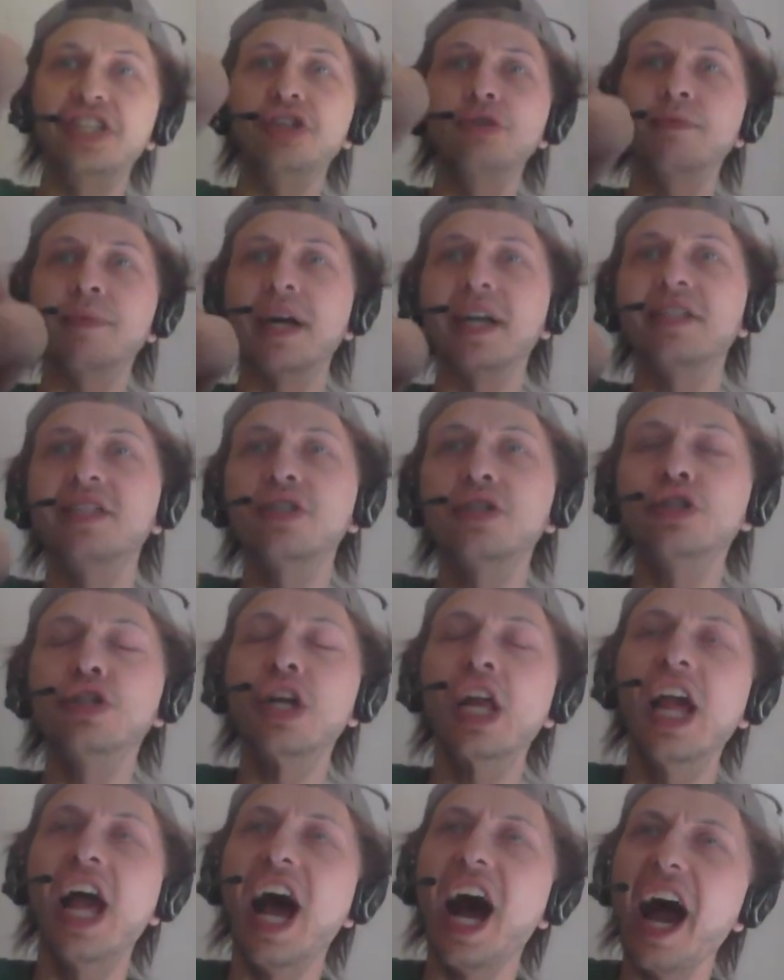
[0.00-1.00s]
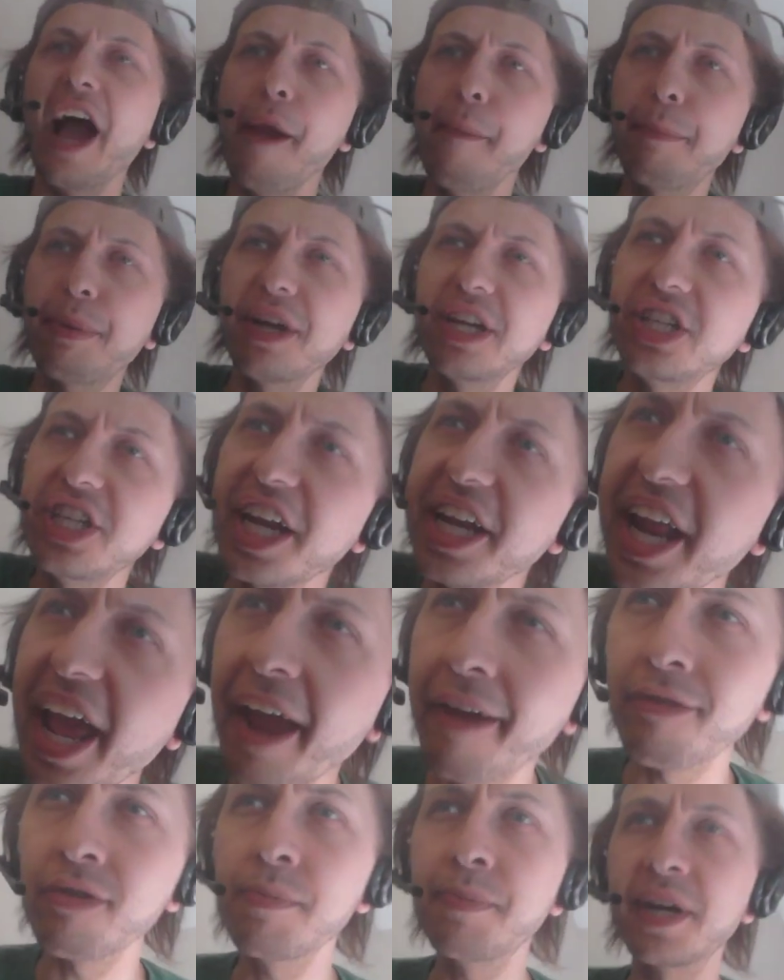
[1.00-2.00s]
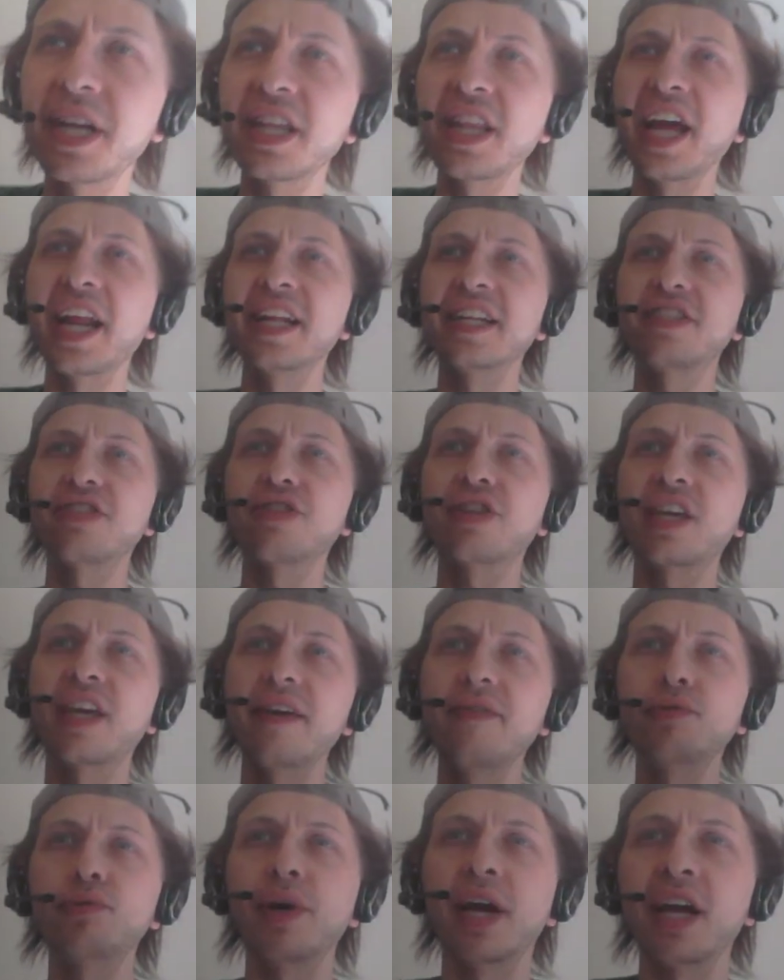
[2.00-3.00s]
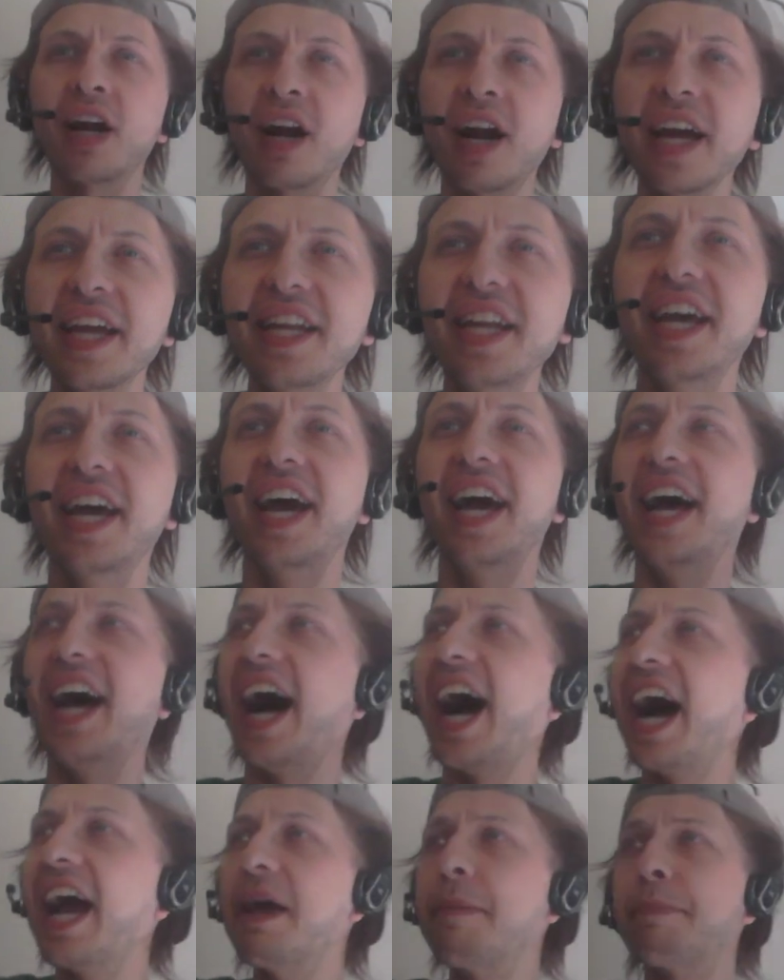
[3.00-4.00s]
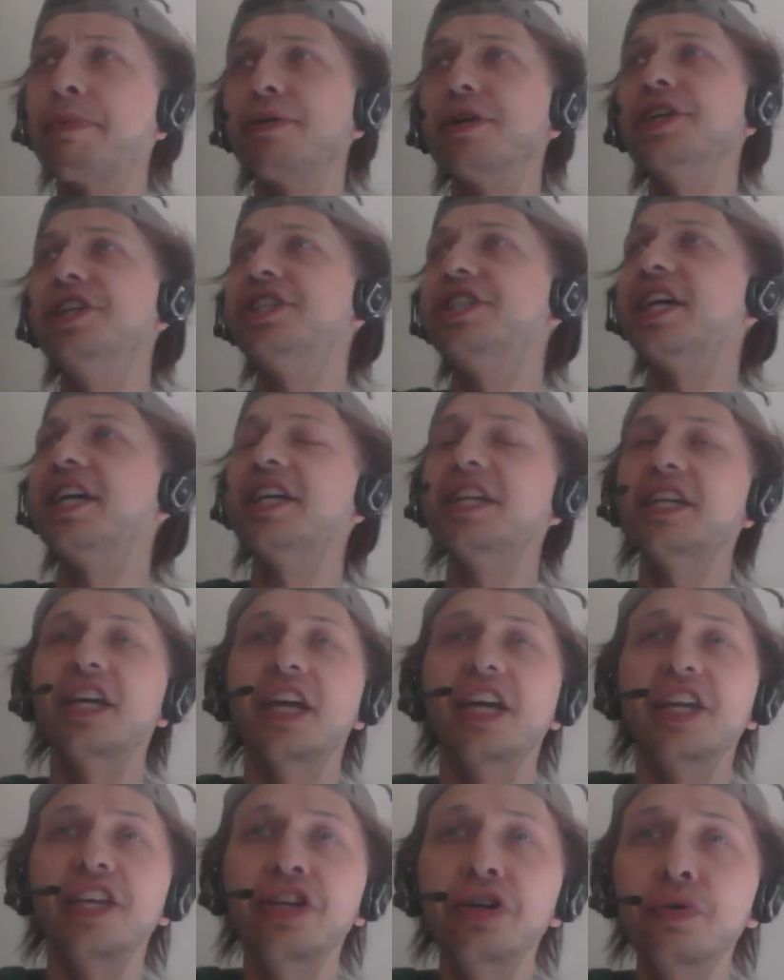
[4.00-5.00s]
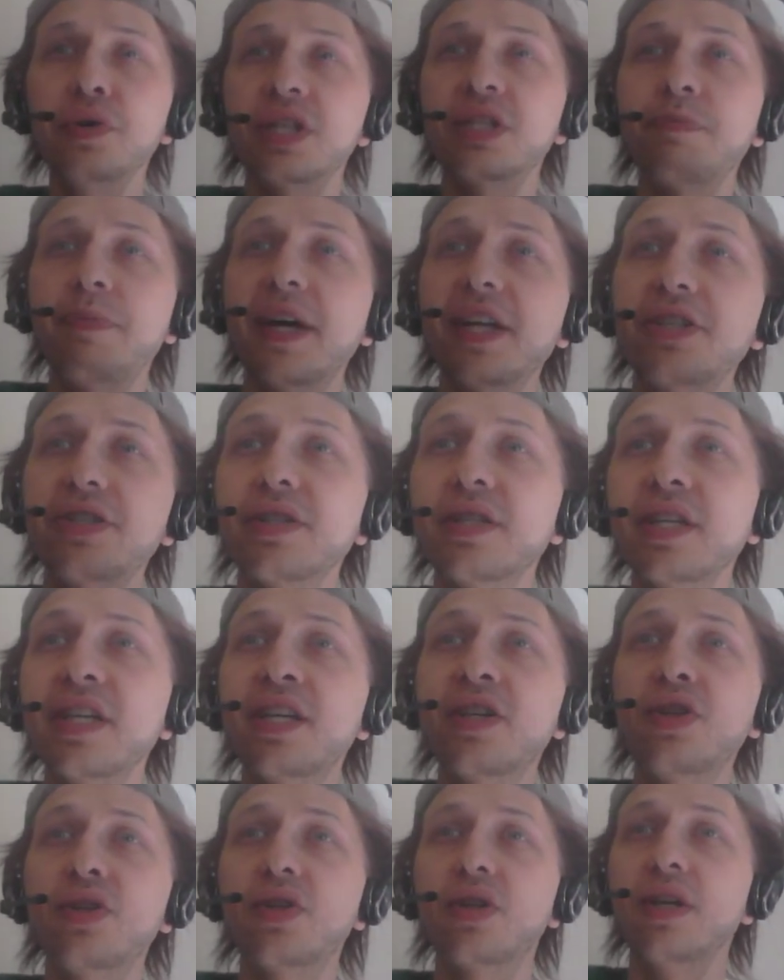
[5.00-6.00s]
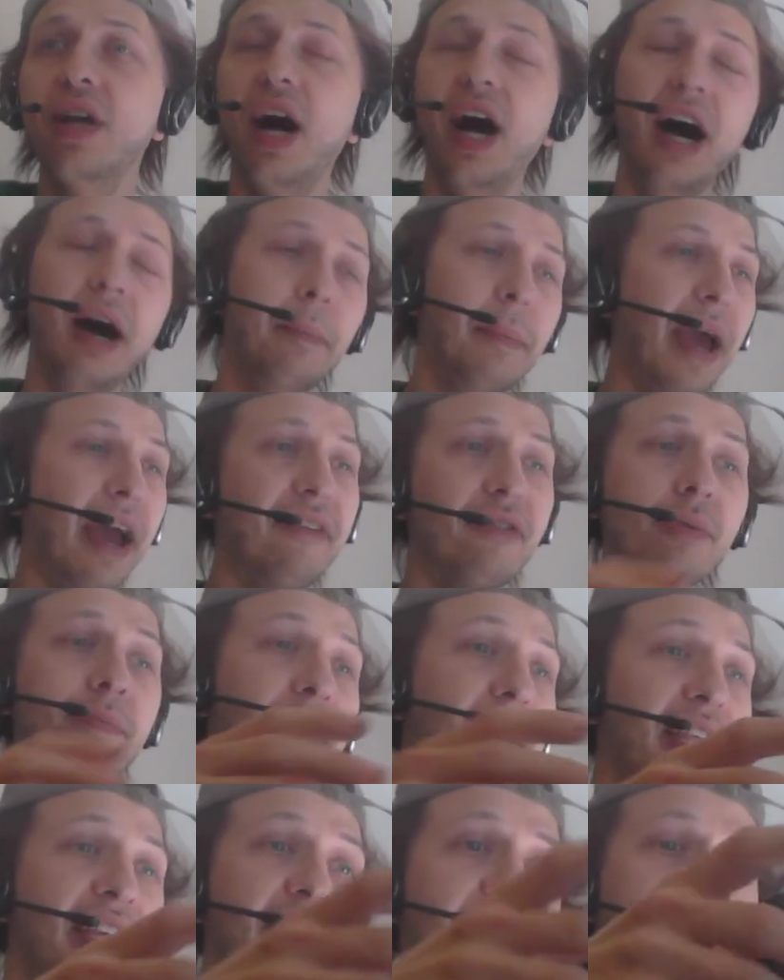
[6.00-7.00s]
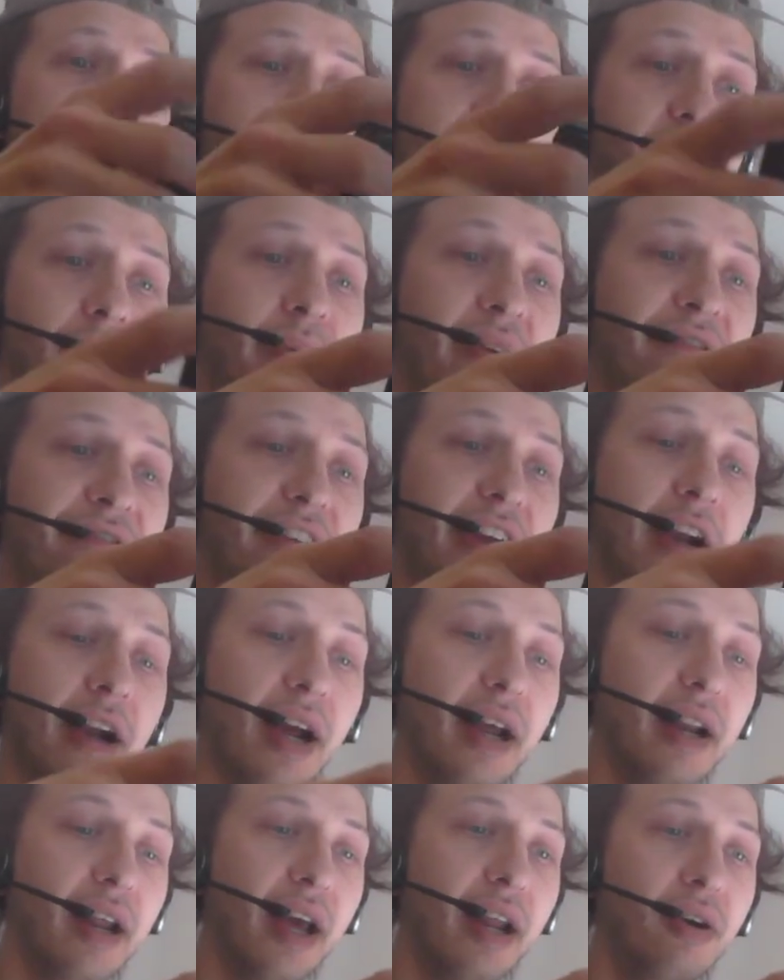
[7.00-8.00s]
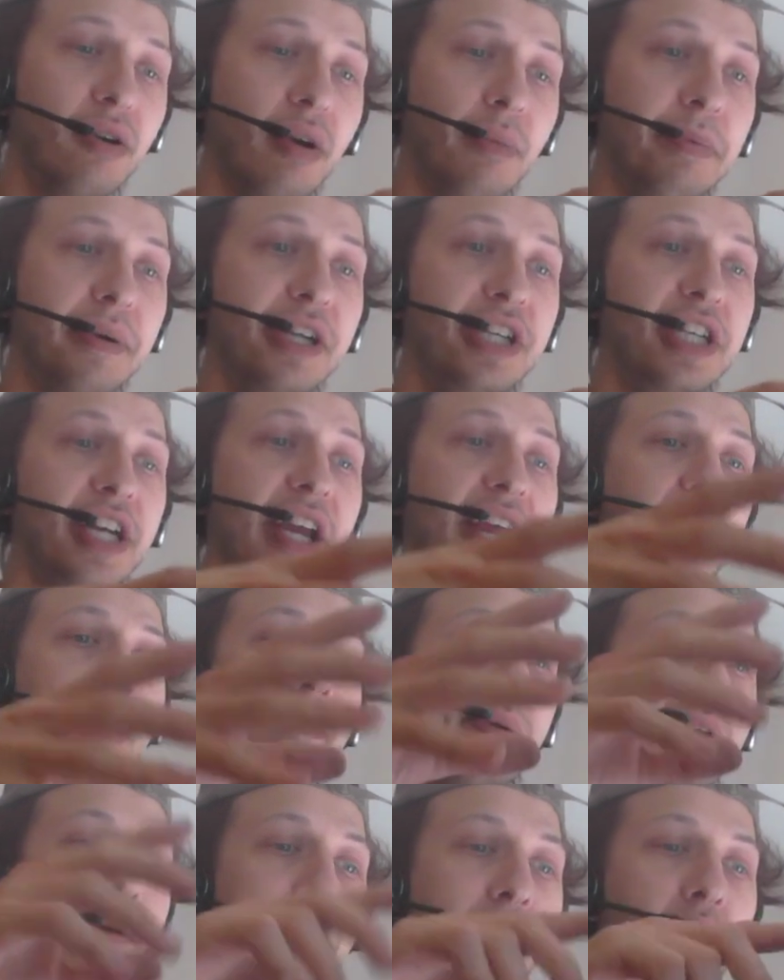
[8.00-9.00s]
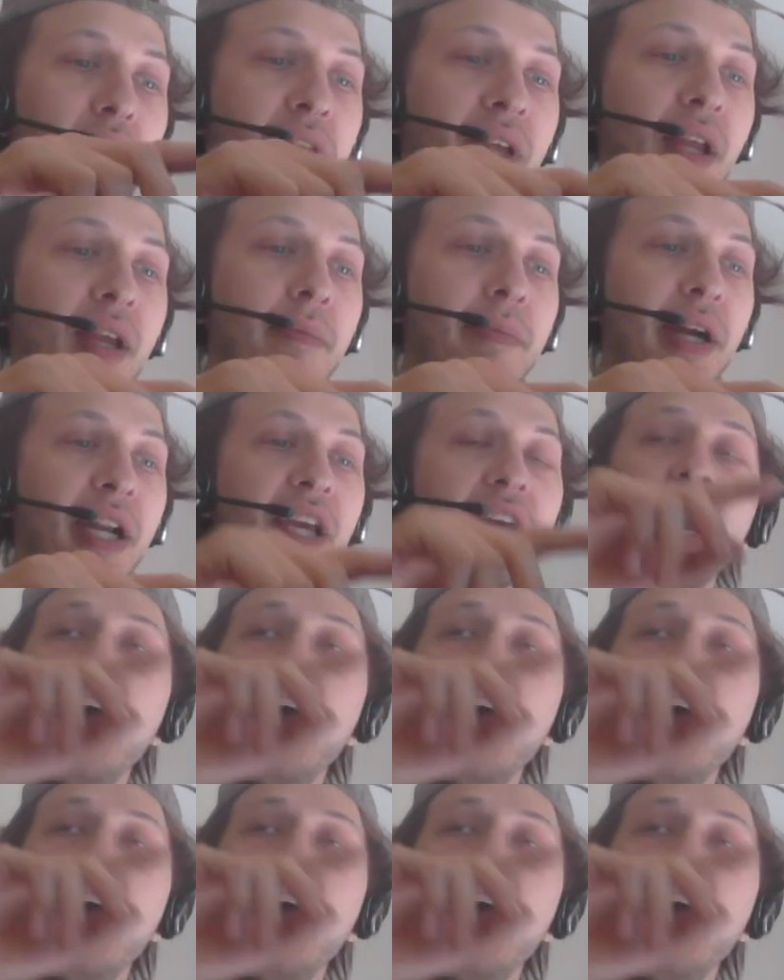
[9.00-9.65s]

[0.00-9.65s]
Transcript: you, my dude. I appreciate everybody that entered the giveaway, all right? I appreciate you especially, um, everybody here, to be fair. I, I, don't appreciate anybody more than anybody,